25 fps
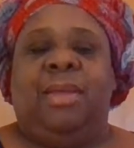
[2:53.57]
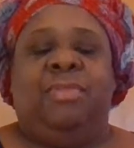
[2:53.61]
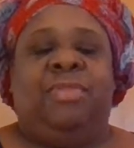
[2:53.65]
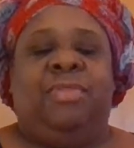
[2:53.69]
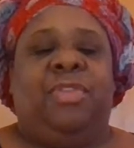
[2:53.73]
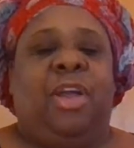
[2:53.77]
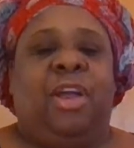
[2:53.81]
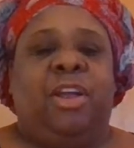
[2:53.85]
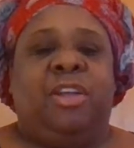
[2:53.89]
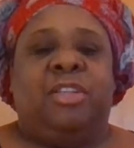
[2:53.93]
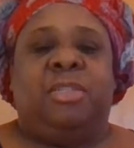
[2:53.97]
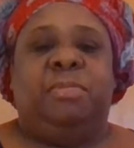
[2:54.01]

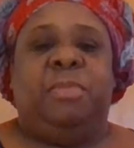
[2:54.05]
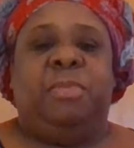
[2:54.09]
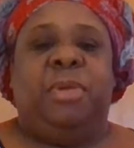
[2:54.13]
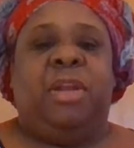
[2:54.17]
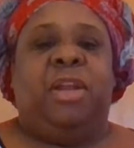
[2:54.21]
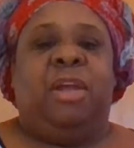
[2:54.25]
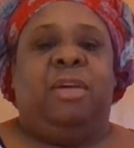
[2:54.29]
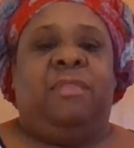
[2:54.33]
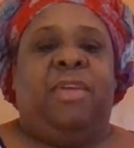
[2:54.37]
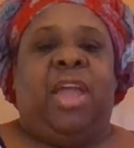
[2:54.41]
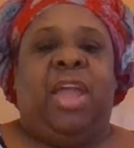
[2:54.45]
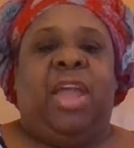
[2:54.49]
There's
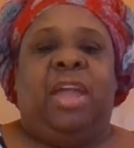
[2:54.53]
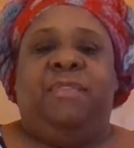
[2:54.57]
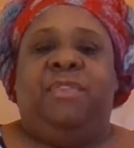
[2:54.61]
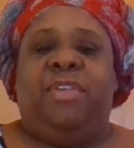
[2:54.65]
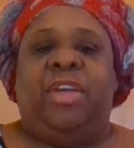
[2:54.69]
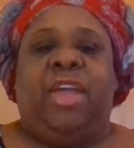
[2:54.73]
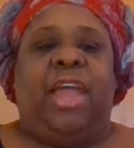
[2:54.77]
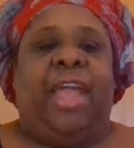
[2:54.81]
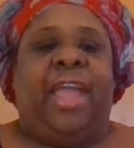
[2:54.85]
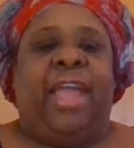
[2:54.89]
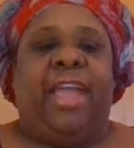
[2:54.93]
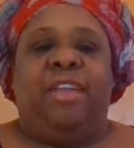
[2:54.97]
men of
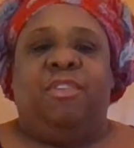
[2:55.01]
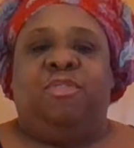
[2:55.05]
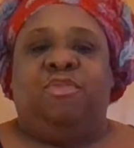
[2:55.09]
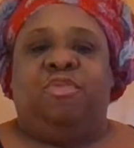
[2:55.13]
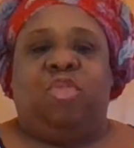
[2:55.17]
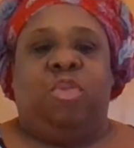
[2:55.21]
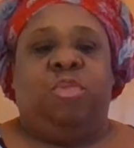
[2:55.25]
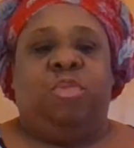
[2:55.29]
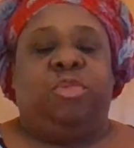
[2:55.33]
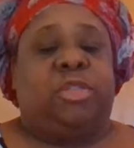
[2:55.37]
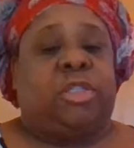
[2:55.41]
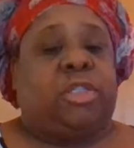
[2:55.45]
every age
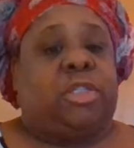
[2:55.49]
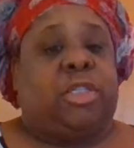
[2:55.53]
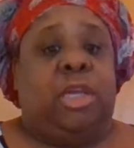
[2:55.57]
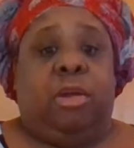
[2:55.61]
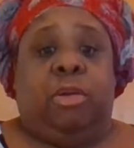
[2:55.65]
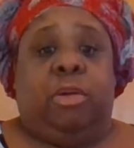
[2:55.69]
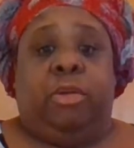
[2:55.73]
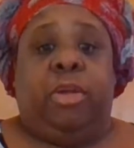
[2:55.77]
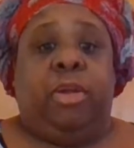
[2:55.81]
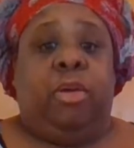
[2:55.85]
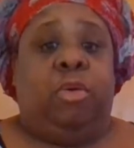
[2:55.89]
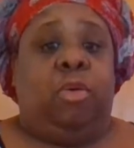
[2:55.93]
group
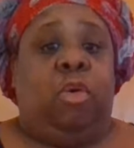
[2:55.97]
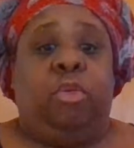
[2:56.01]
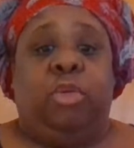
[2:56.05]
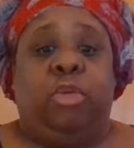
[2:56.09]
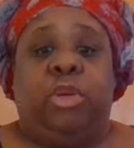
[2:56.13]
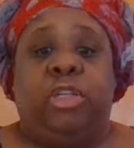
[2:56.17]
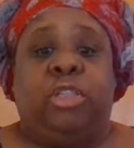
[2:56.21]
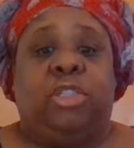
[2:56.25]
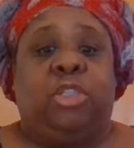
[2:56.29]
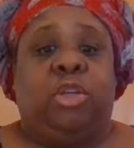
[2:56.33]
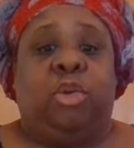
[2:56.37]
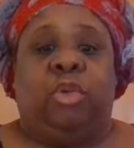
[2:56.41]
still here
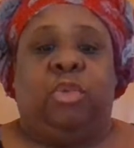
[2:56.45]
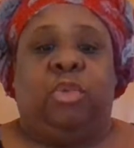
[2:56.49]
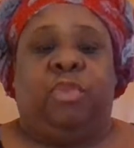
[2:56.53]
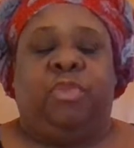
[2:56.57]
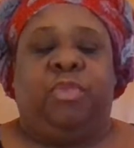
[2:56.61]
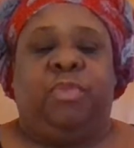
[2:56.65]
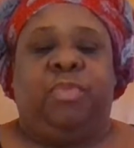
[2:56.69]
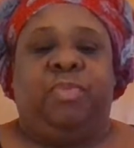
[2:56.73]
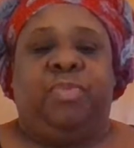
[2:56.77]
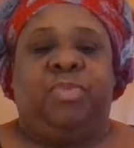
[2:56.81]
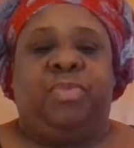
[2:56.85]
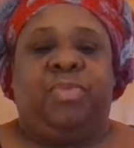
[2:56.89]
on this earth.